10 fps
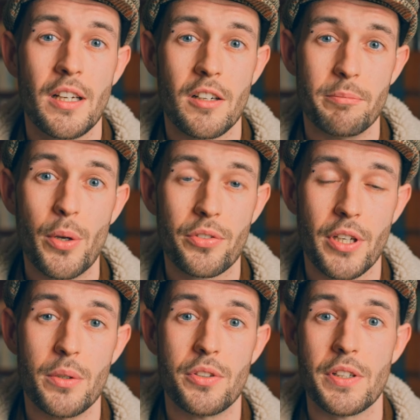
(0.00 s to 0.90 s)
of most
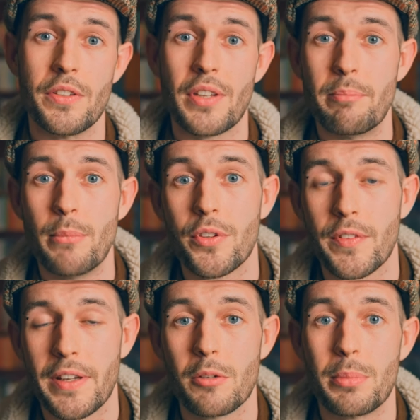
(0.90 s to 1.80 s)
coaches and most
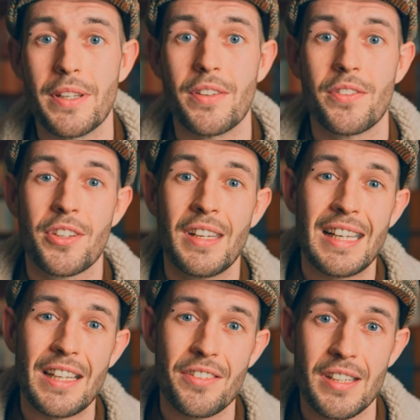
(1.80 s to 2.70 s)
therapists
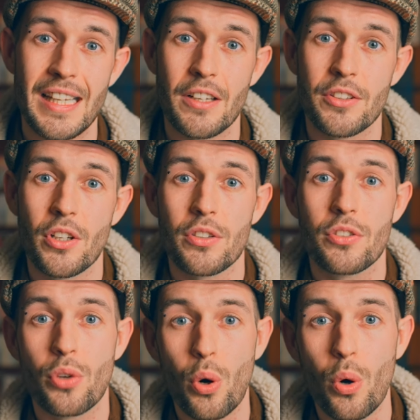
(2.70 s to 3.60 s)
is they are not
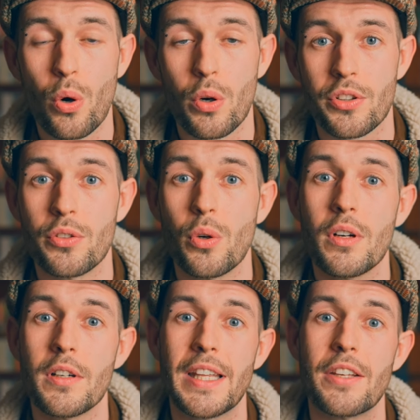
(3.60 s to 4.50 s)
taught
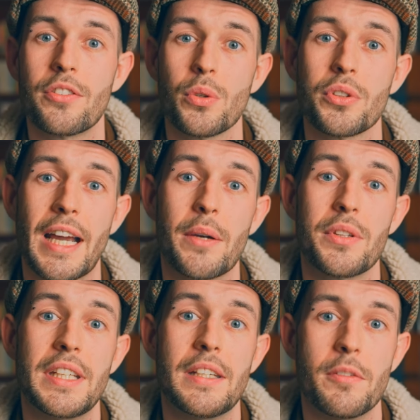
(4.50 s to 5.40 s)
nor have they sought out
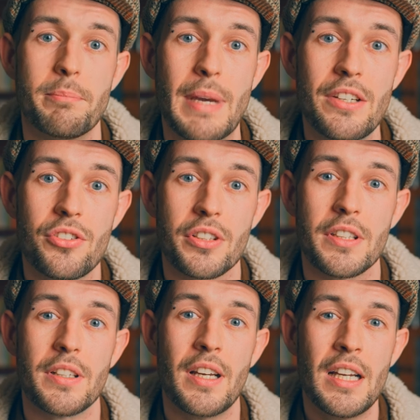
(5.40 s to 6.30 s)
the
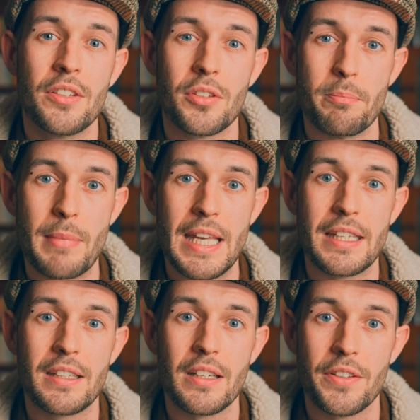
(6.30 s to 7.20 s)
information to
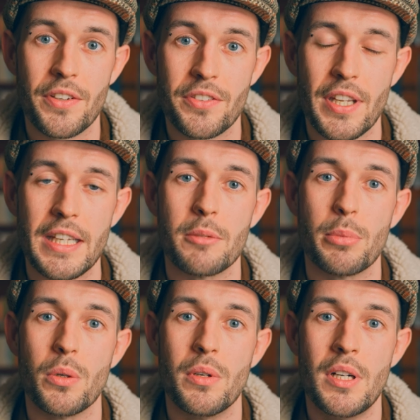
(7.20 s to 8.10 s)
make a
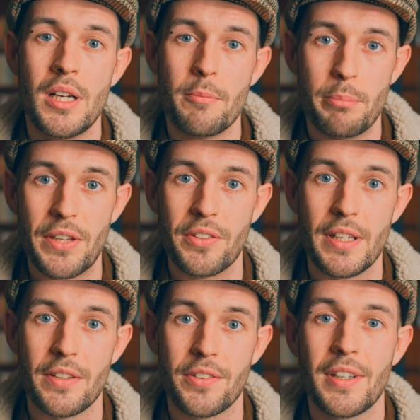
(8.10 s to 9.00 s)
sustainable
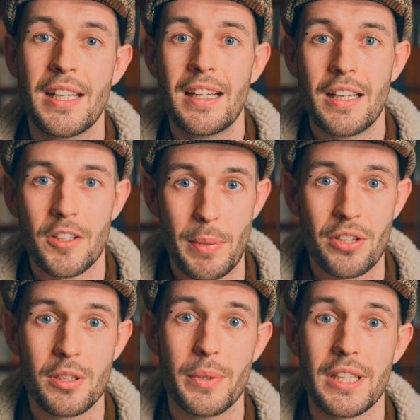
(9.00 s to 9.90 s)
business,
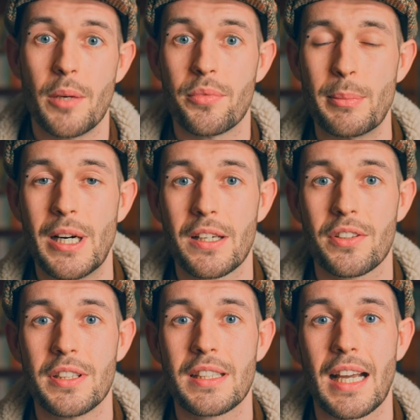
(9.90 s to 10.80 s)
especially when it comes to
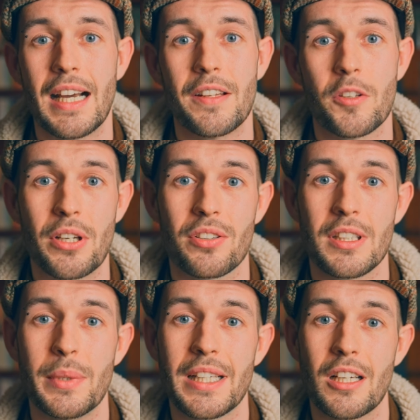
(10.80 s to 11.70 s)
marketing and
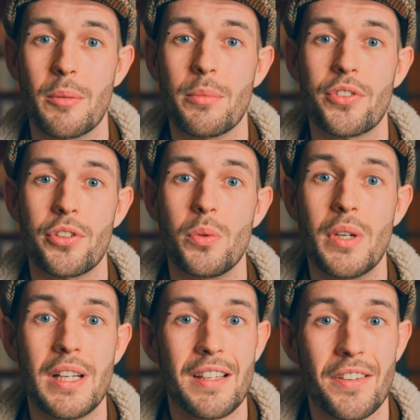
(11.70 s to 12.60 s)
especially when it comes to
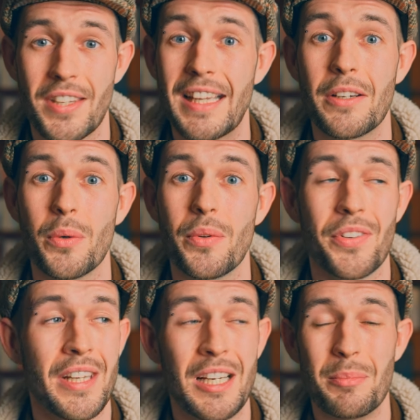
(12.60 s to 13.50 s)

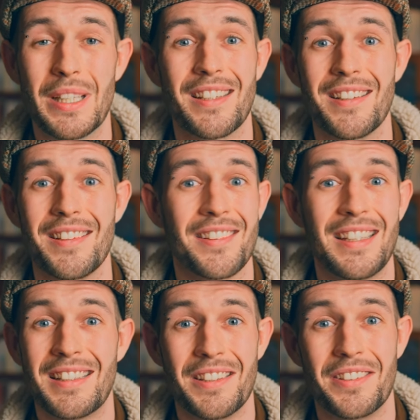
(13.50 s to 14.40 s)
sales. Because
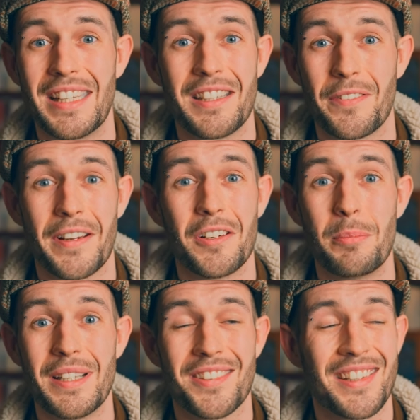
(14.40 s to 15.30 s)
you take a
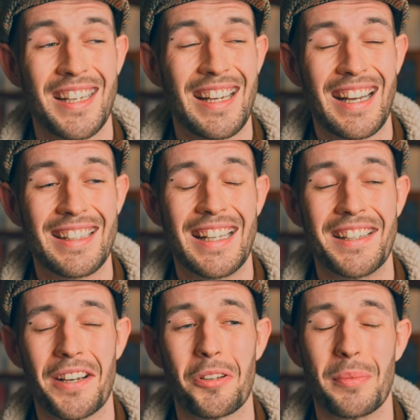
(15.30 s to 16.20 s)
therapist and then
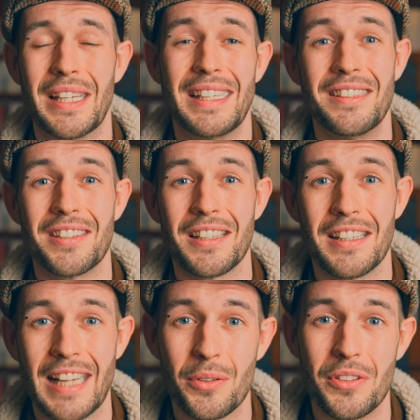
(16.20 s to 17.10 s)
tell them they need to
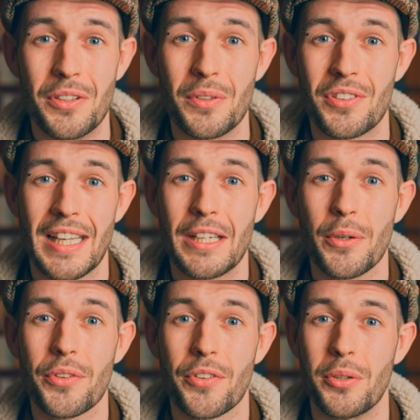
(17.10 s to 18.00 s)
learn how to do
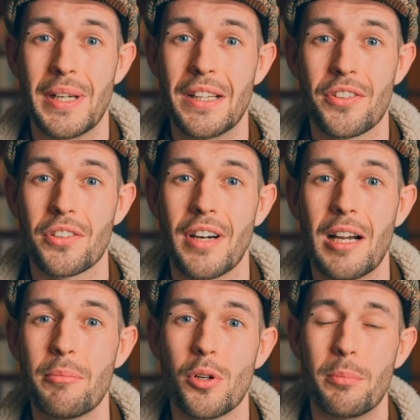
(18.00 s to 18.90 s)
sales through
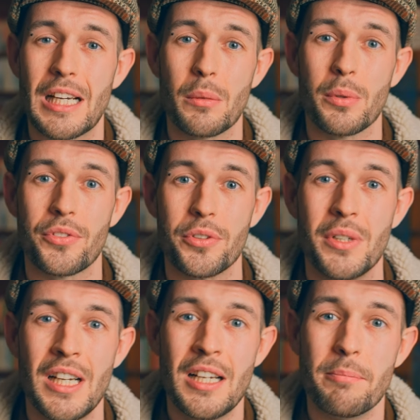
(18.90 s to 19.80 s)
Instagram or be able to
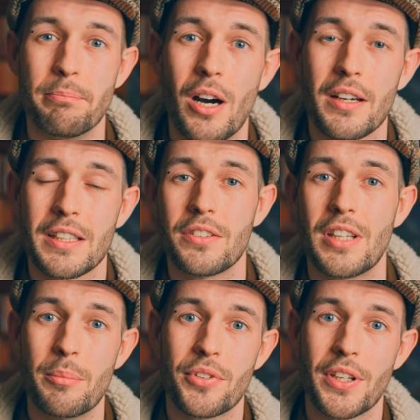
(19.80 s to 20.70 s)
market
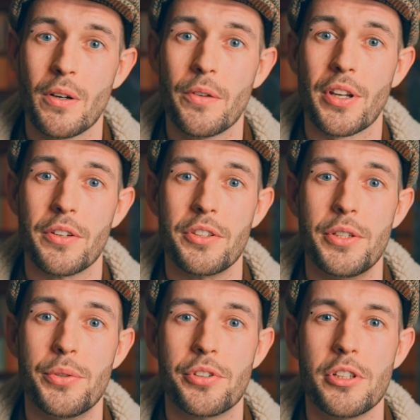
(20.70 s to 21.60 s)
themselves on
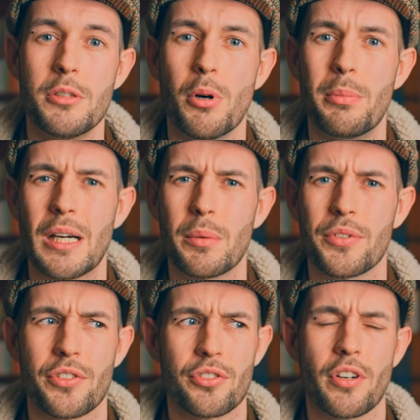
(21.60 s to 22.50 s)
YouTube or be able
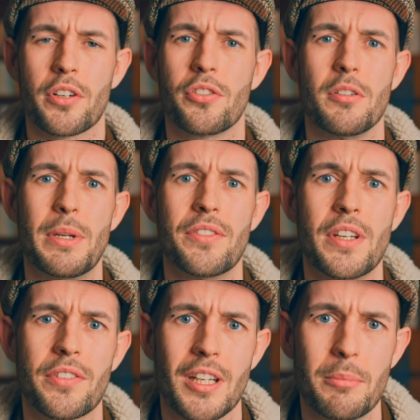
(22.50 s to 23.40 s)
to structure a
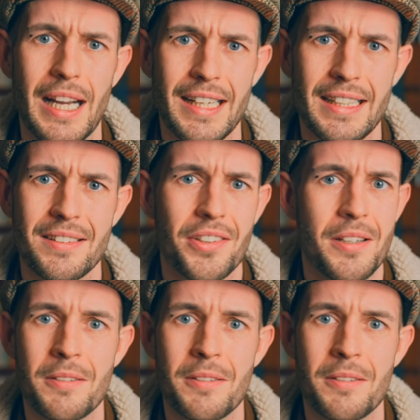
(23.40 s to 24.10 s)
business on the back end.